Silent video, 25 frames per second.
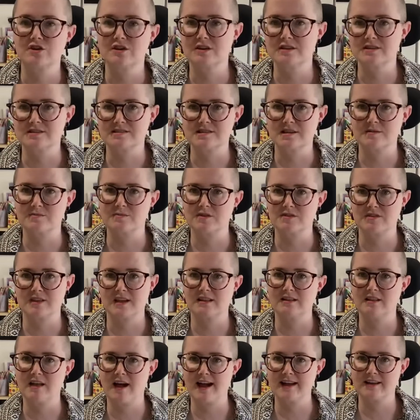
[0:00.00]
on it except that
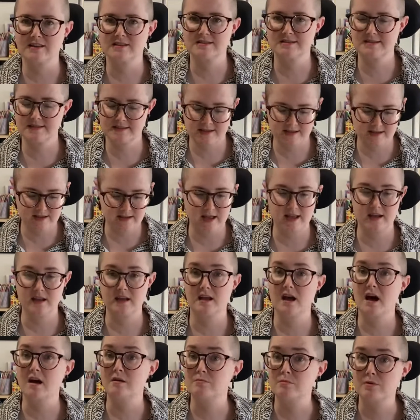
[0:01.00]
they'd like to see
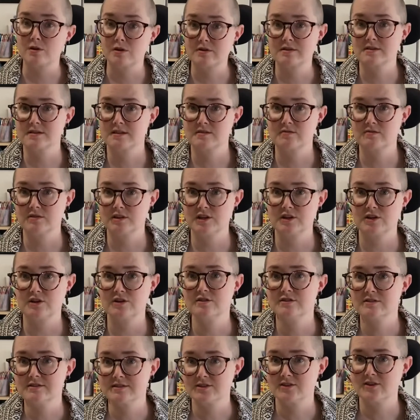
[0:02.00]
any unboxing
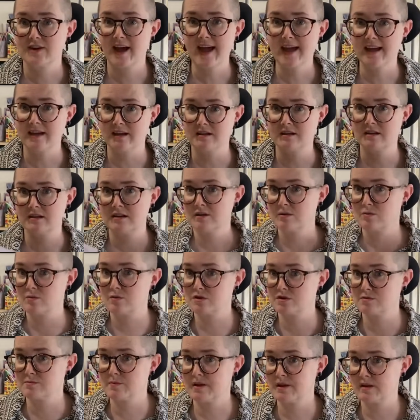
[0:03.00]
videos. So hey,
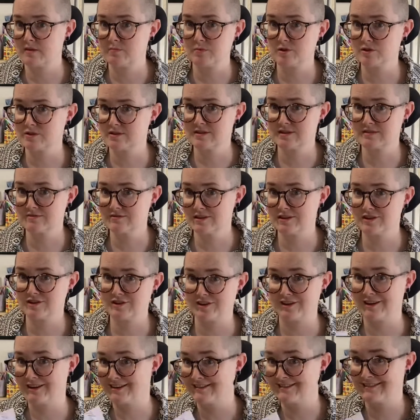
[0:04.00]
watch my unboxing
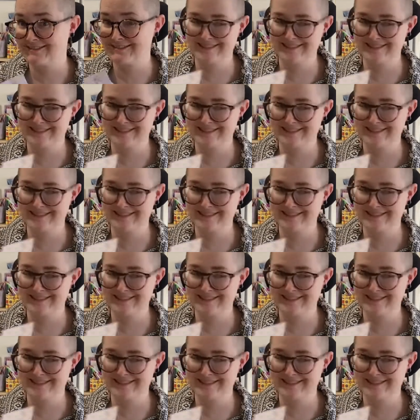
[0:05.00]
video.